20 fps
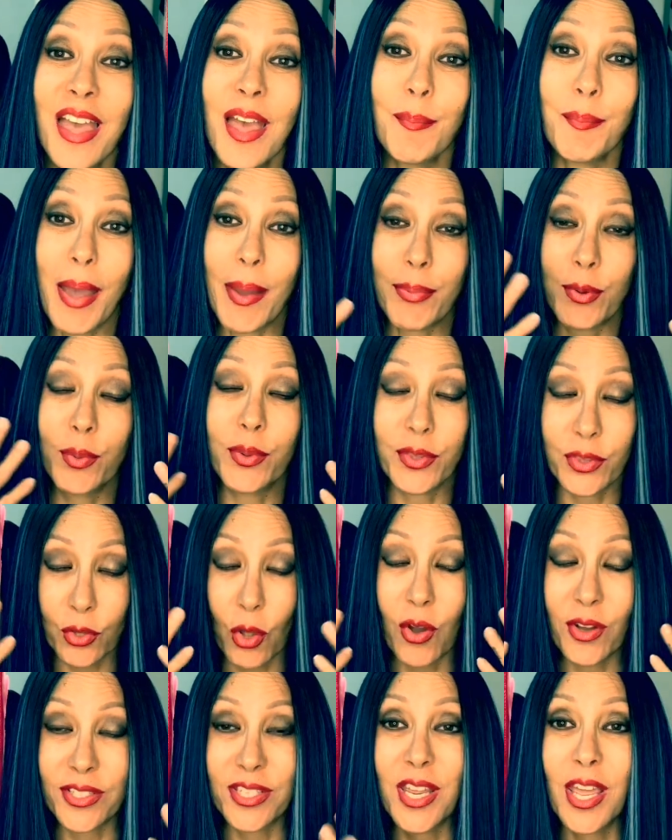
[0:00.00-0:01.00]
Maybe with
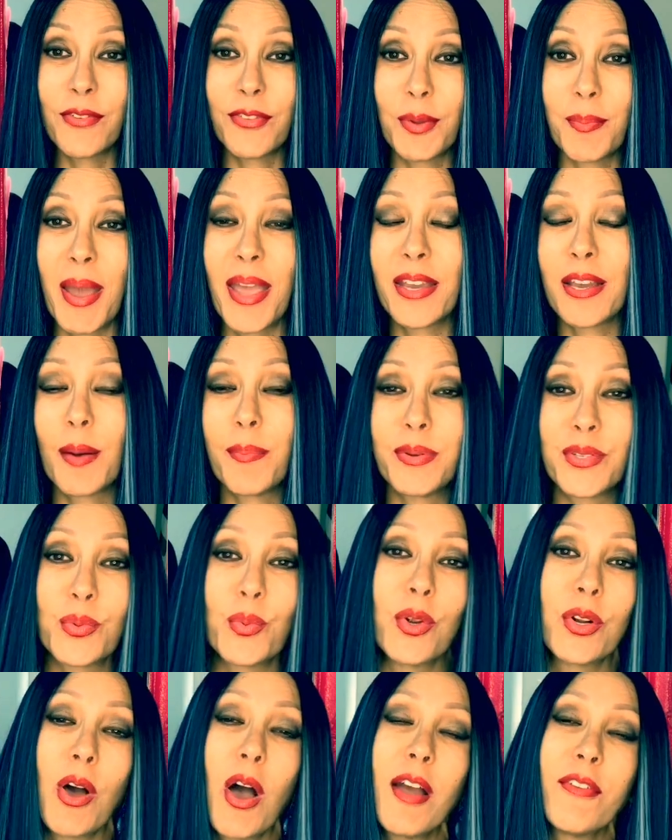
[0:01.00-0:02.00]
not as heavy makeup as
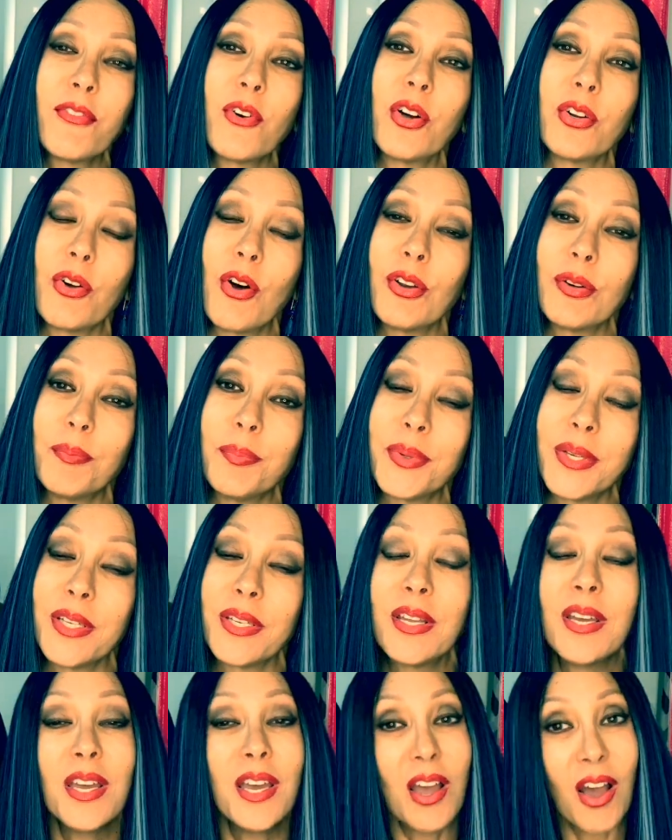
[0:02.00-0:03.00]
what I've got on,
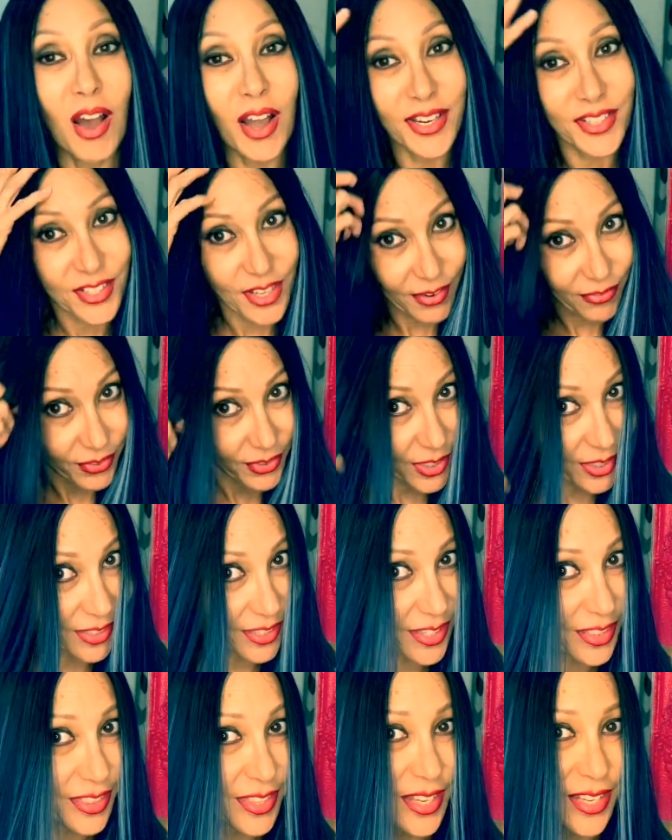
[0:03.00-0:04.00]
but I
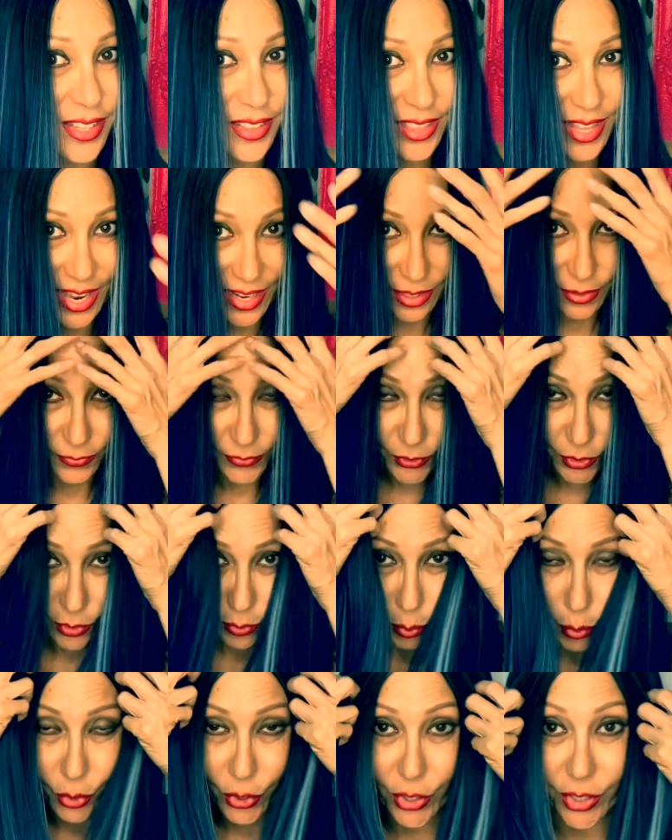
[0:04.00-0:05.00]
definitely think that if you
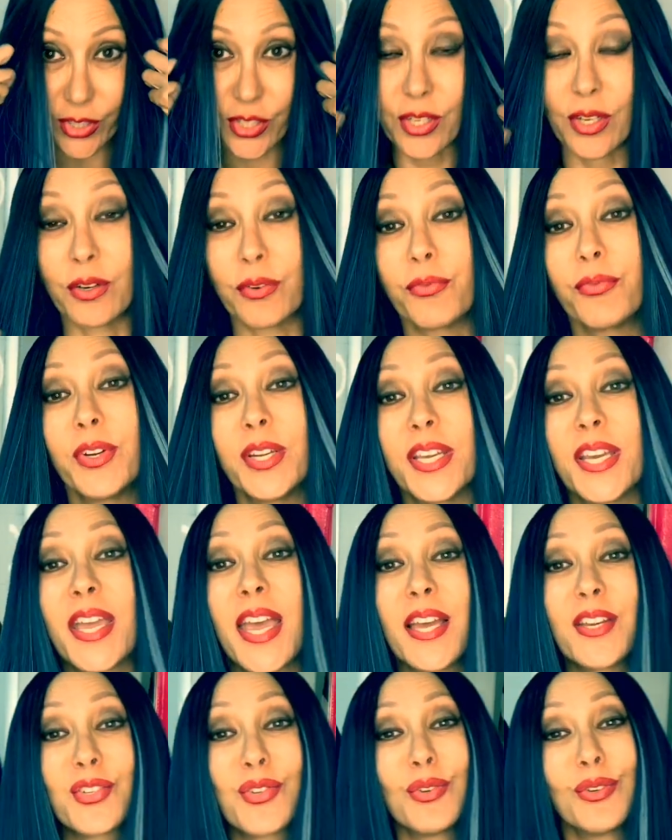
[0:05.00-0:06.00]
worked a really
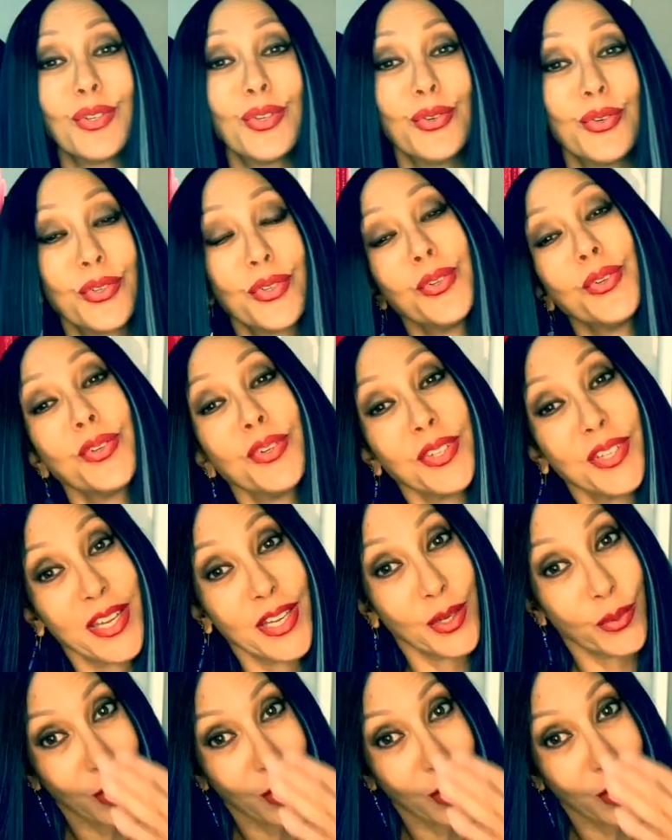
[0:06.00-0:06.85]
casual look, you could get